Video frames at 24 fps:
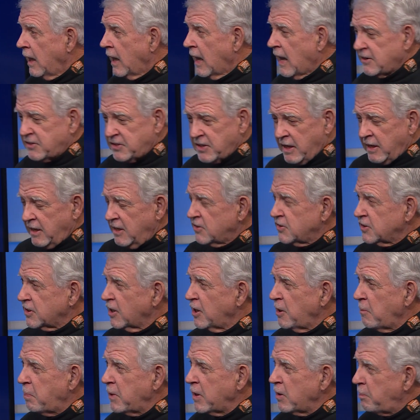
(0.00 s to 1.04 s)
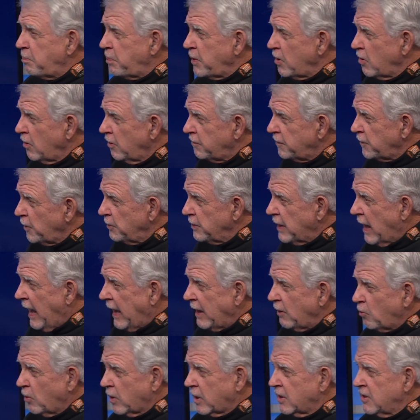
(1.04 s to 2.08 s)
I said, It's going to be a beautiful
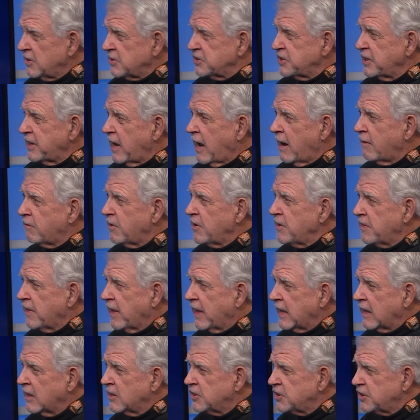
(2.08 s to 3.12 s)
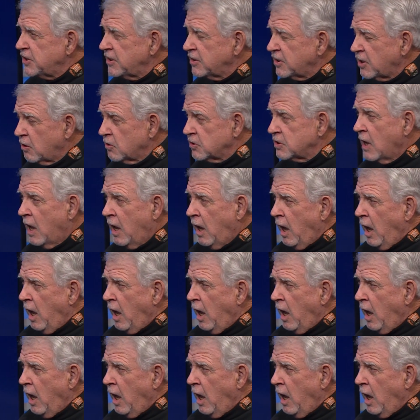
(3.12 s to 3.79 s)
night. We're going to see everything. And she goes,